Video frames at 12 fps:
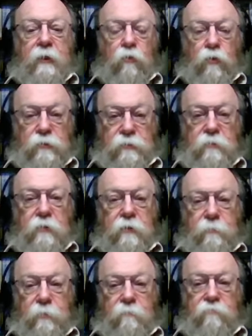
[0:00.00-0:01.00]
we're still going to
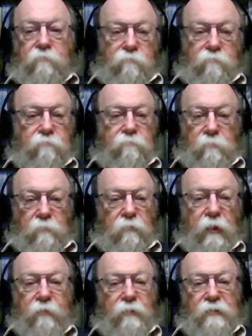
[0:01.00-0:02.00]
be
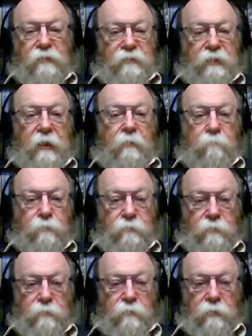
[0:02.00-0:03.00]
having this tent
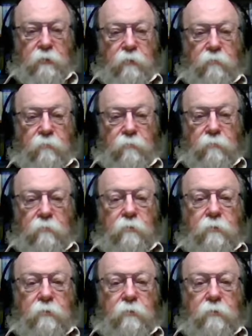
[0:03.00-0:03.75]
business going on.